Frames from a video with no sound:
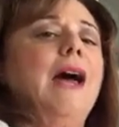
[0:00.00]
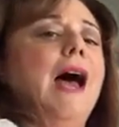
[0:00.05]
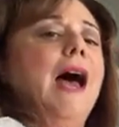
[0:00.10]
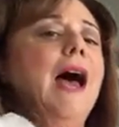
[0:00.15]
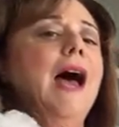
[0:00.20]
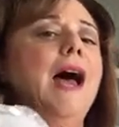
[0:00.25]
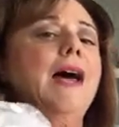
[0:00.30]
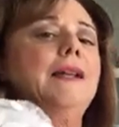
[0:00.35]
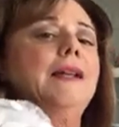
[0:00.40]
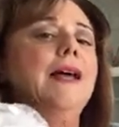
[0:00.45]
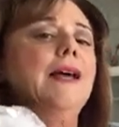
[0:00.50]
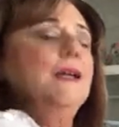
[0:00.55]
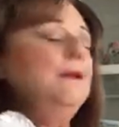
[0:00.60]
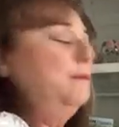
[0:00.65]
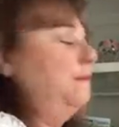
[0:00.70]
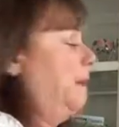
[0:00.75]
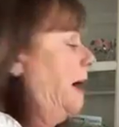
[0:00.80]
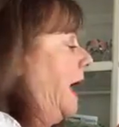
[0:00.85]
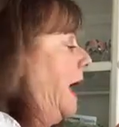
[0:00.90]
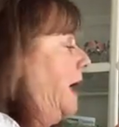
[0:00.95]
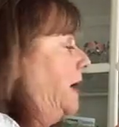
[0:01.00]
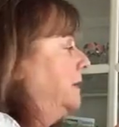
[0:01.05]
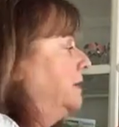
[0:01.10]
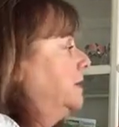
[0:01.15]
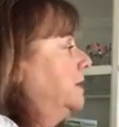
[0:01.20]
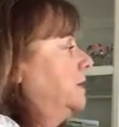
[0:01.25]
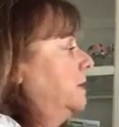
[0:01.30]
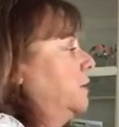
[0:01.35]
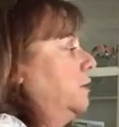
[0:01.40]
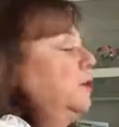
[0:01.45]
Add and bad.
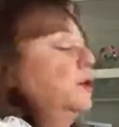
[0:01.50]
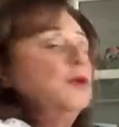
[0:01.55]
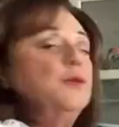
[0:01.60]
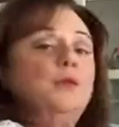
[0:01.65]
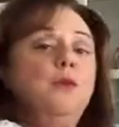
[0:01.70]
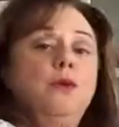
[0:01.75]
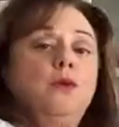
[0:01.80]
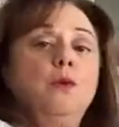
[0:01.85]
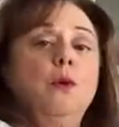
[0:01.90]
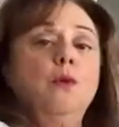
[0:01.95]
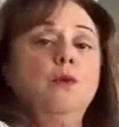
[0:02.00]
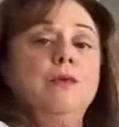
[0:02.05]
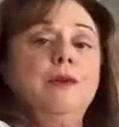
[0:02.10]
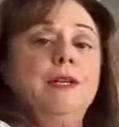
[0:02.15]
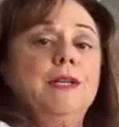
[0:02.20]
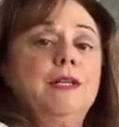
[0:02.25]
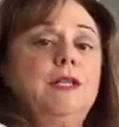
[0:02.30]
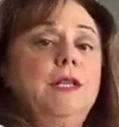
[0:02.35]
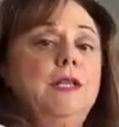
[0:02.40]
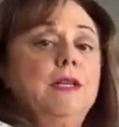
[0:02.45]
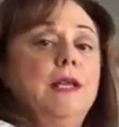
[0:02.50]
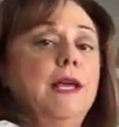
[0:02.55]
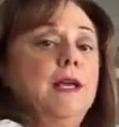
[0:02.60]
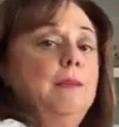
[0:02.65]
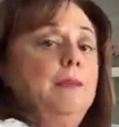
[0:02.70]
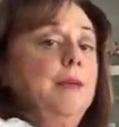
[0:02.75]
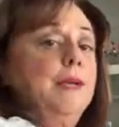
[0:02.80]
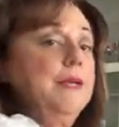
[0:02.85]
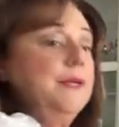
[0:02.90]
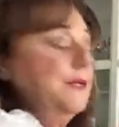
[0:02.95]
Because we already did A,
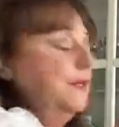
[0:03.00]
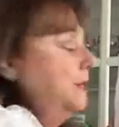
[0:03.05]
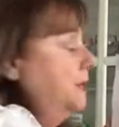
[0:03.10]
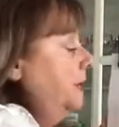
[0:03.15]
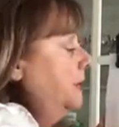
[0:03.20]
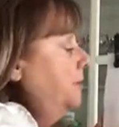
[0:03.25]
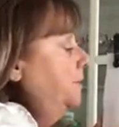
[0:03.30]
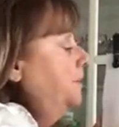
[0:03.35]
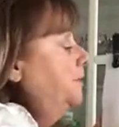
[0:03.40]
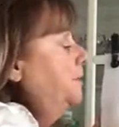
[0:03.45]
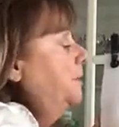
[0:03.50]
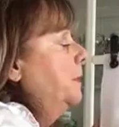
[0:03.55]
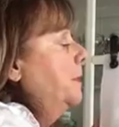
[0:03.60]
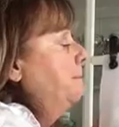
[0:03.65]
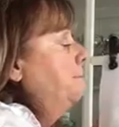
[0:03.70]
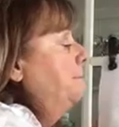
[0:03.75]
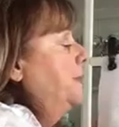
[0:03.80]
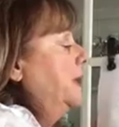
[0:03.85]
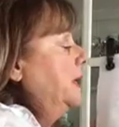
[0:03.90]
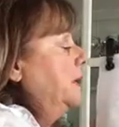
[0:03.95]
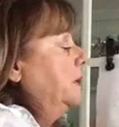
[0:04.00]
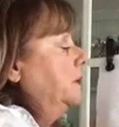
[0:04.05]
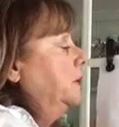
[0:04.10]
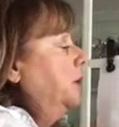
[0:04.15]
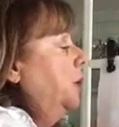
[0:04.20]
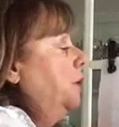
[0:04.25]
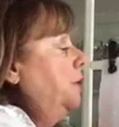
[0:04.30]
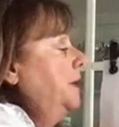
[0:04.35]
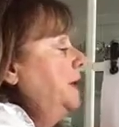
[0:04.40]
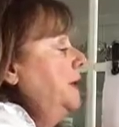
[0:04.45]
B, and C. B,
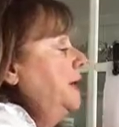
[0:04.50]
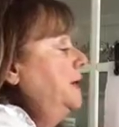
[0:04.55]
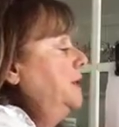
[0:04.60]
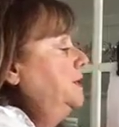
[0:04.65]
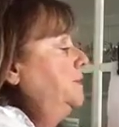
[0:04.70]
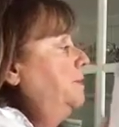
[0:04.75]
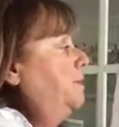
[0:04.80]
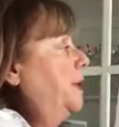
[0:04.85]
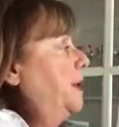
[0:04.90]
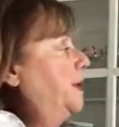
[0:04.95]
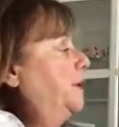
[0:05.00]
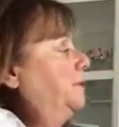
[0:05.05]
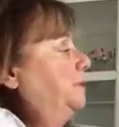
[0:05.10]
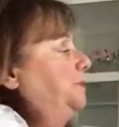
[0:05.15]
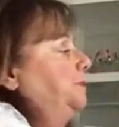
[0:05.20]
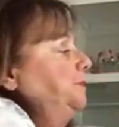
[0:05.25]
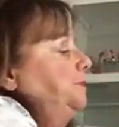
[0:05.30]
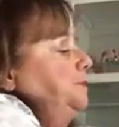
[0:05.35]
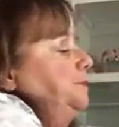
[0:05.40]
lowercase b.